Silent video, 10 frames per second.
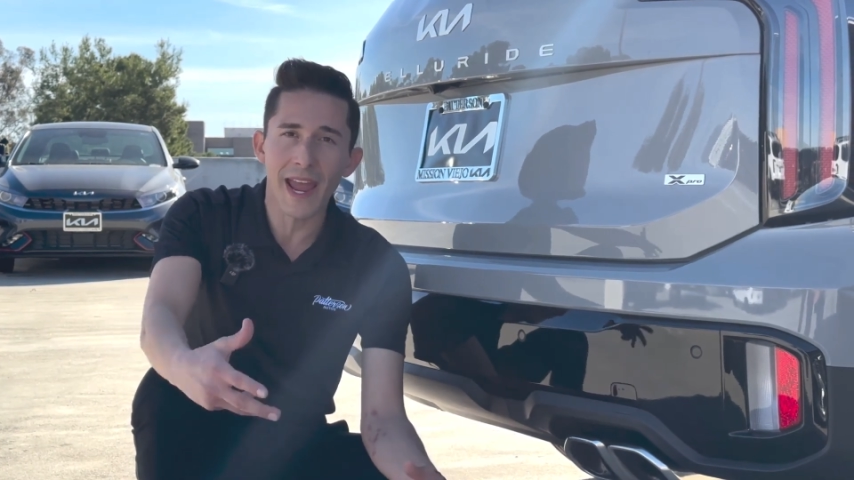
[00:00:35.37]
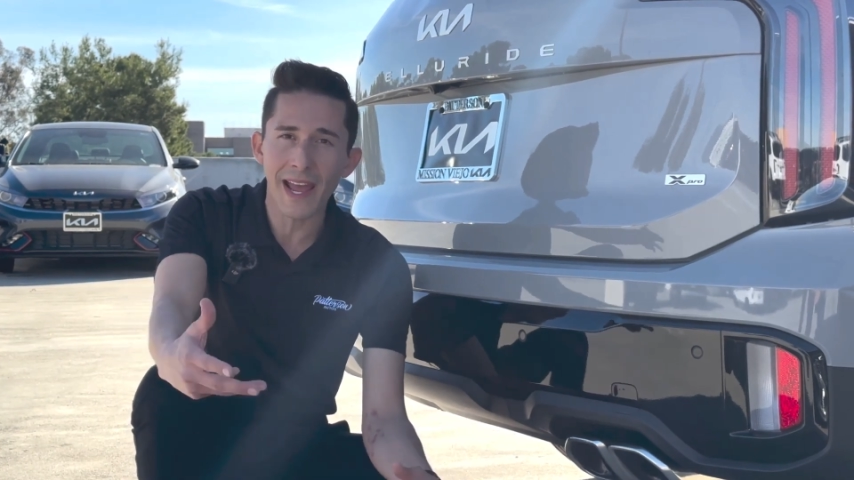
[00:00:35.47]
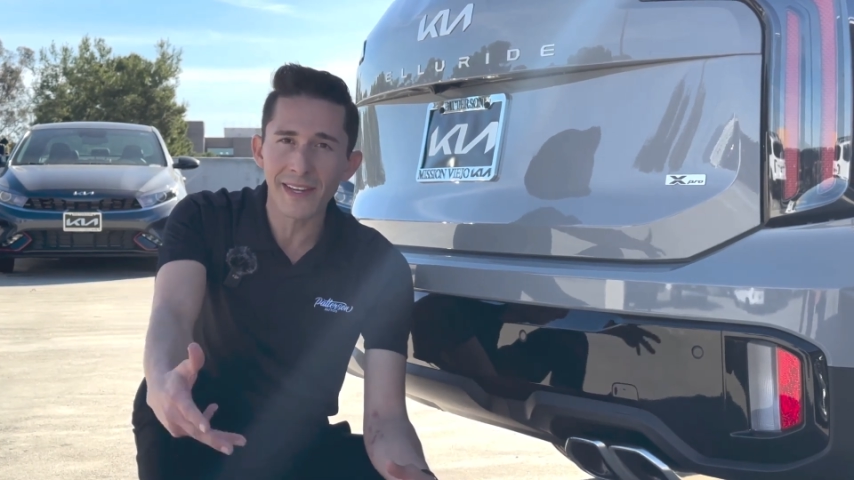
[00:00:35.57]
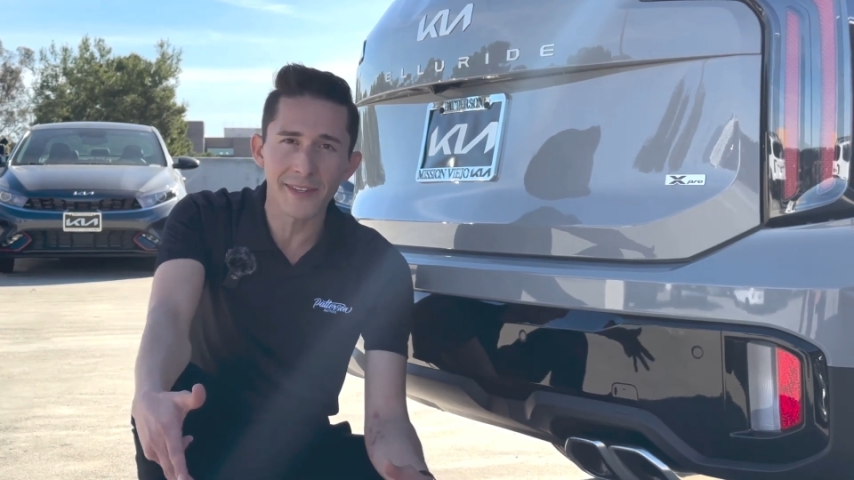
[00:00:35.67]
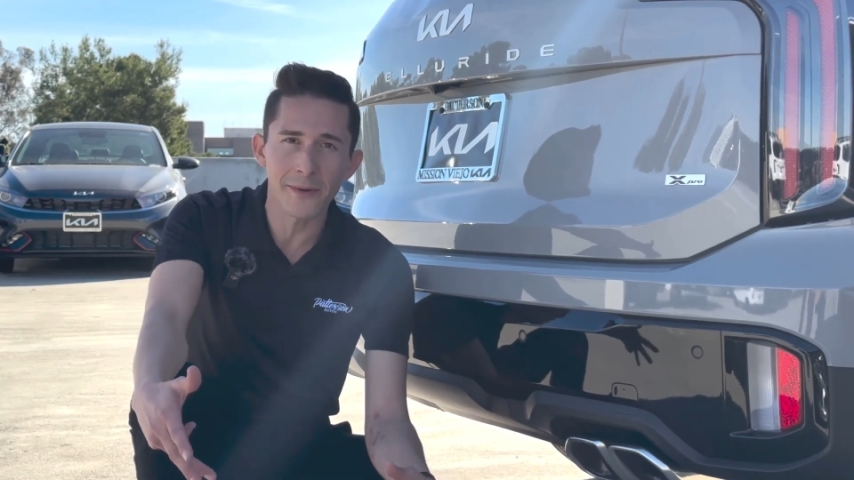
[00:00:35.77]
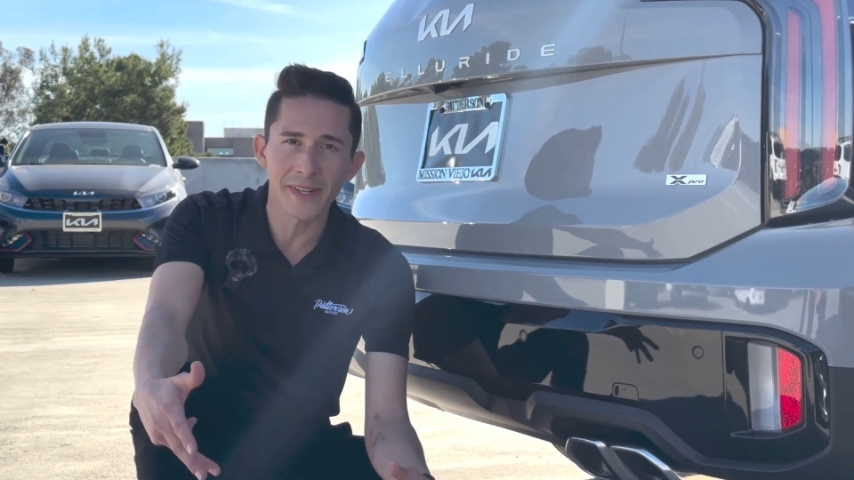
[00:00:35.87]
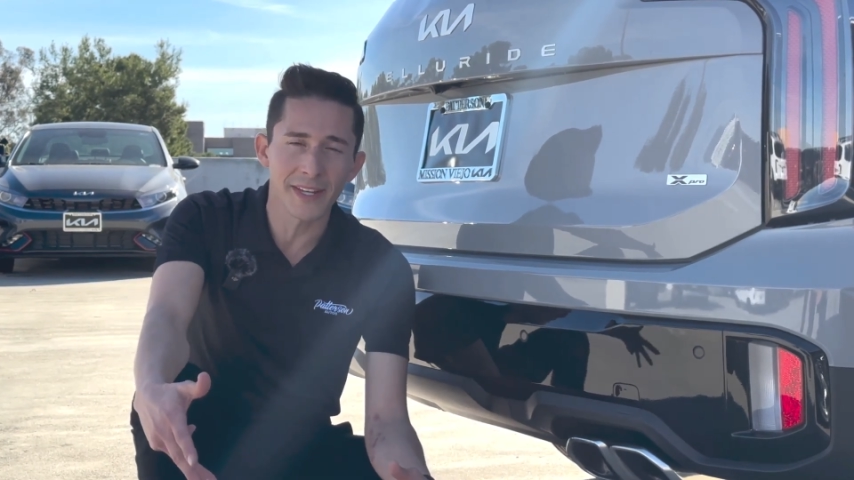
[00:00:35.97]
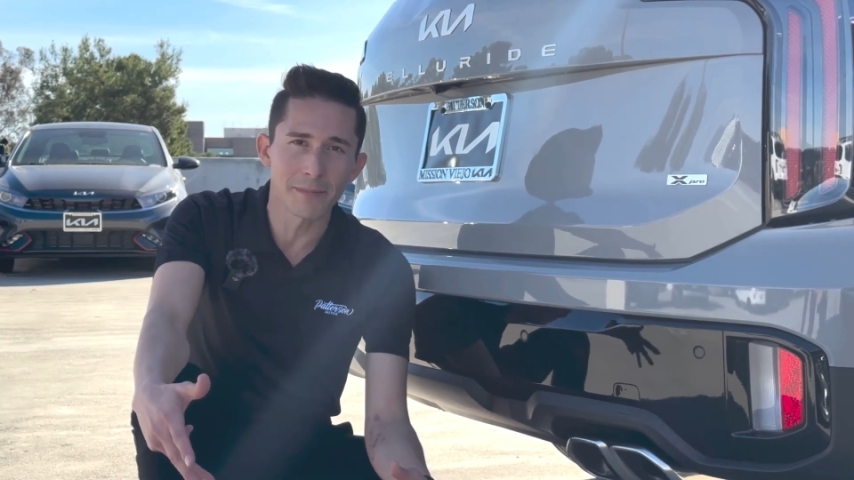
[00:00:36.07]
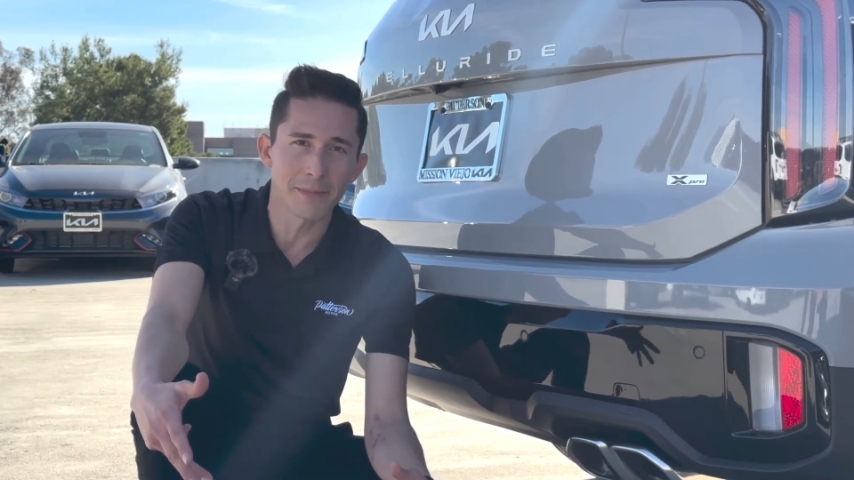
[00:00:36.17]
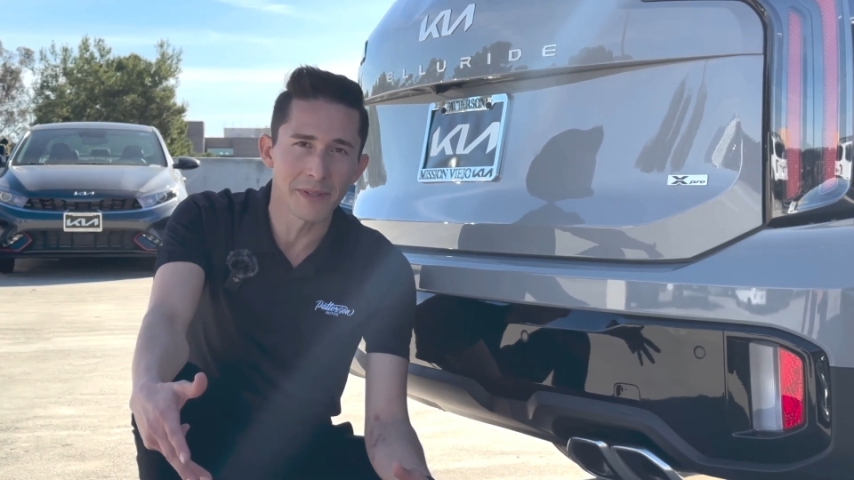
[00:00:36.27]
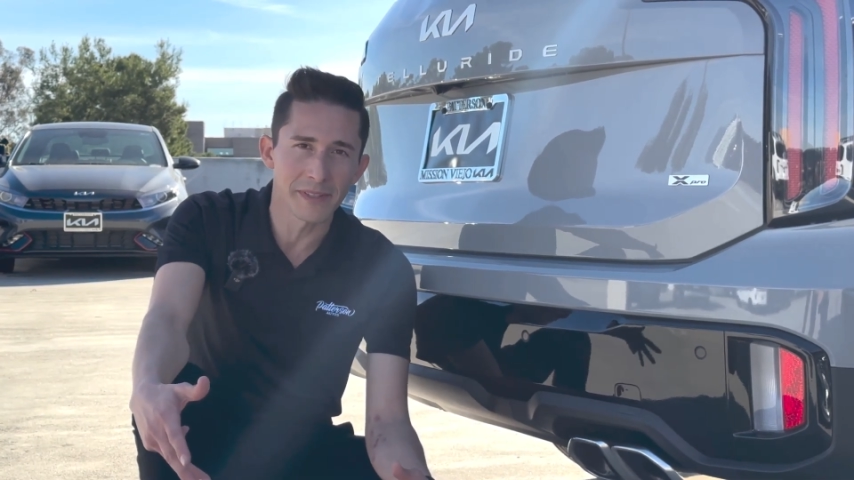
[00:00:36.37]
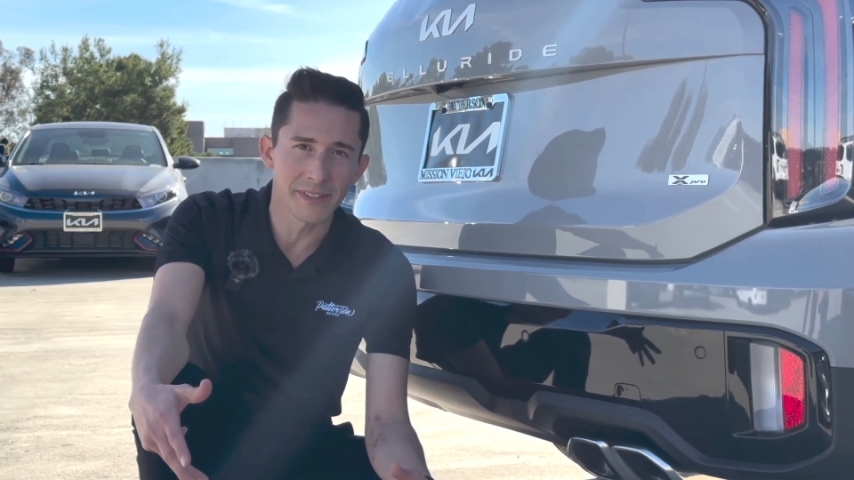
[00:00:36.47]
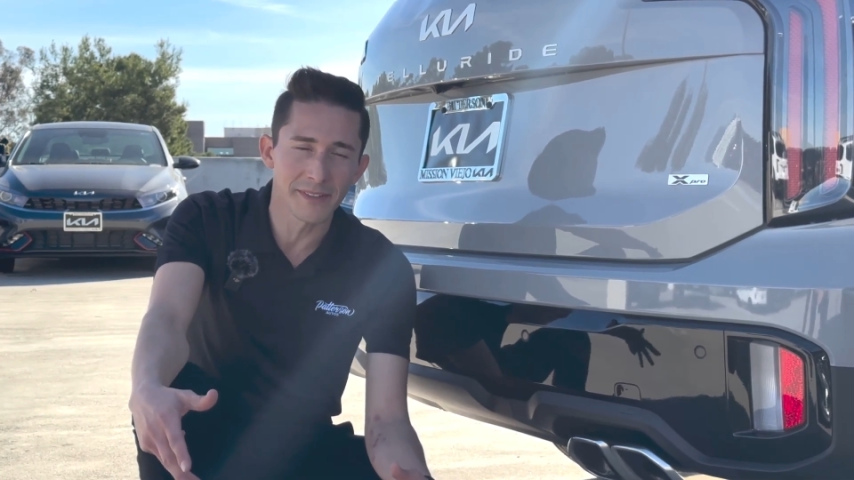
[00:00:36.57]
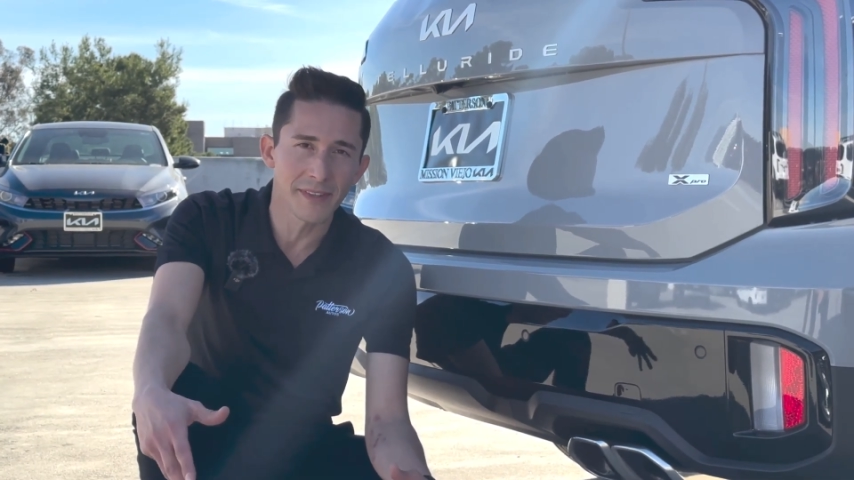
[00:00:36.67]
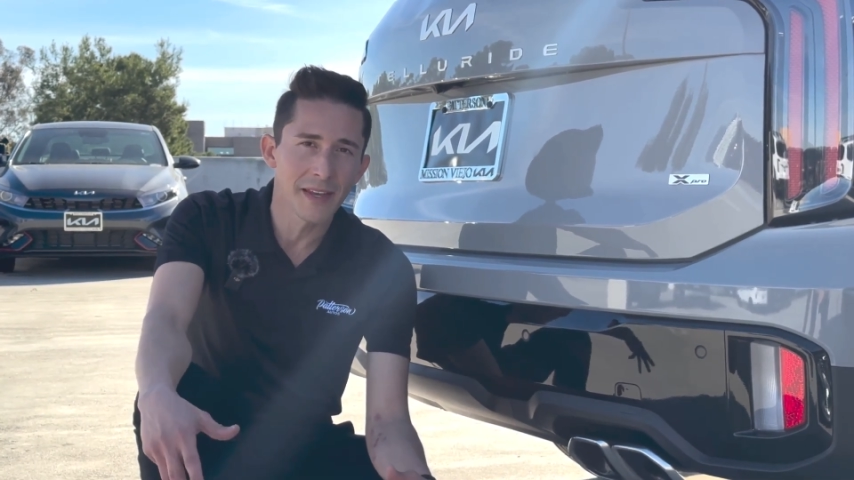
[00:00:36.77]
and towing
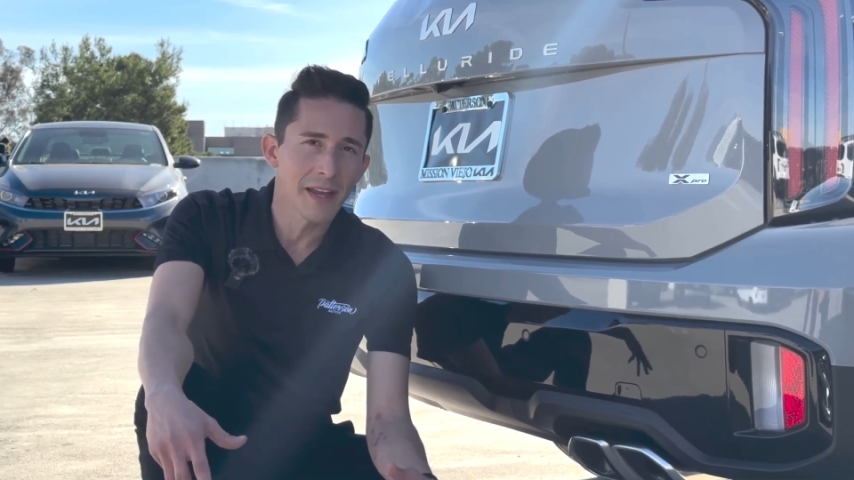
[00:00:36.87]
capabilities,